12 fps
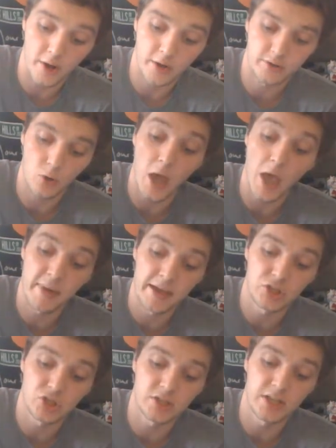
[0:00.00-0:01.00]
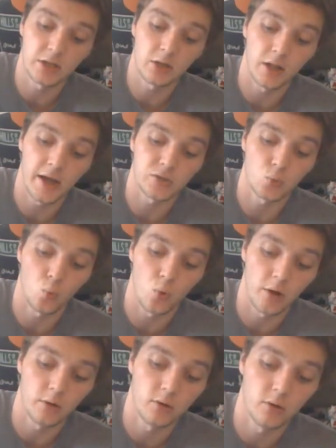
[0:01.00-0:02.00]
So MHC class
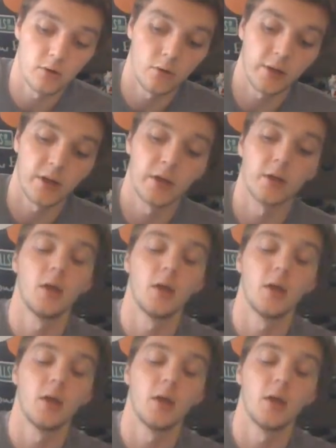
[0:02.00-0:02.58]
1. Okay,